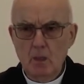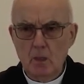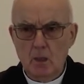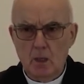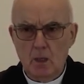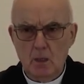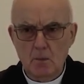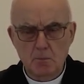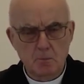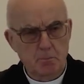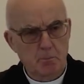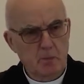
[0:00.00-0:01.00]
um,
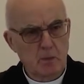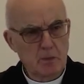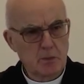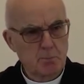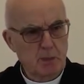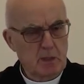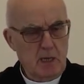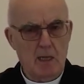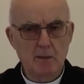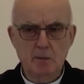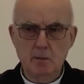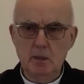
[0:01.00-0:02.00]
this
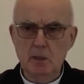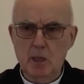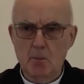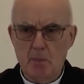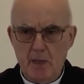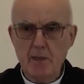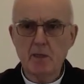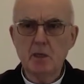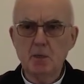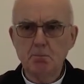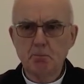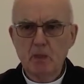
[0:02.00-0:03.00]
began in
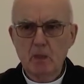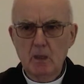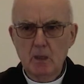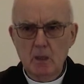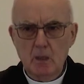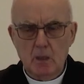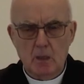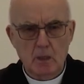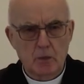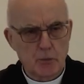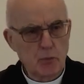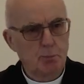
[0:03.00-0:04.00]
America, a
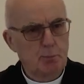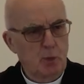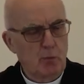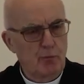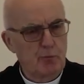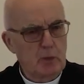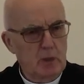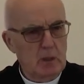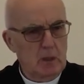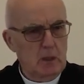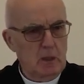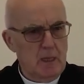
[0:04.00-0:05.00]
group of
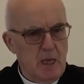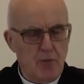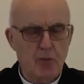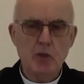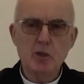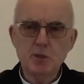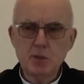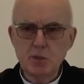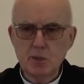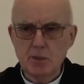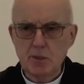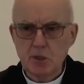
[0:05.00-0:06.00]
atheists
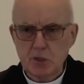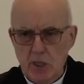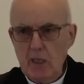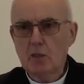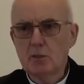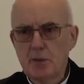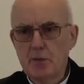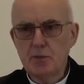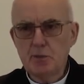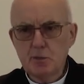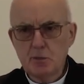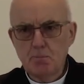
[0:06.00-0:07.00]
and
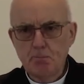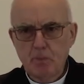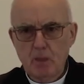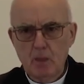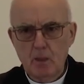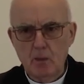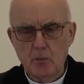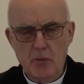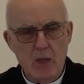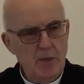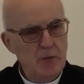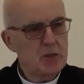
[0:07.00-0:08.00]
secularists,
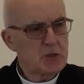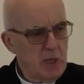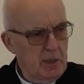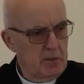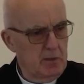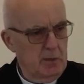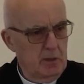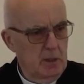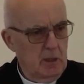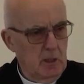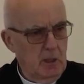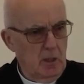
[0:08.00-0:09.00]
they decided
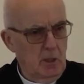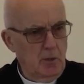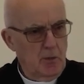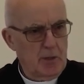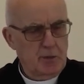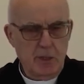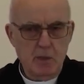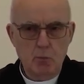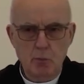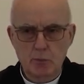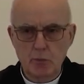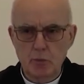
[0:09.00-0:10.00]
that they
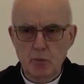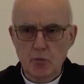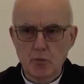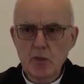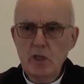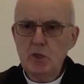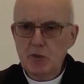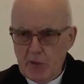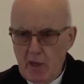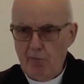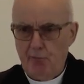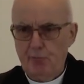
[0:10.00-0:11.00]
would
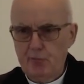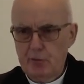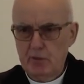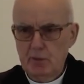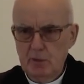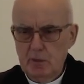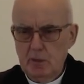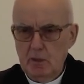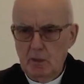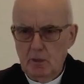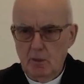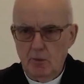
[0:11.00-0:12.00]
redraft
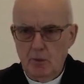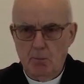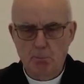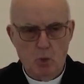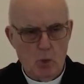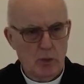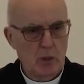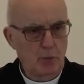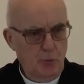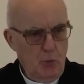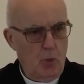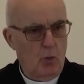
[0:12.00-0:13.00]
the moral
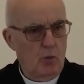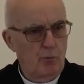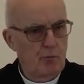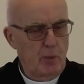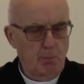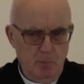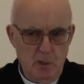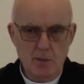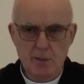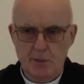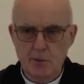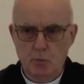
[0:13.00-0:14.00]
law familiar
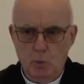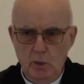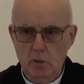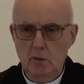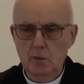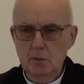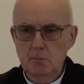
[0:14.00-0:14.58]
in the world.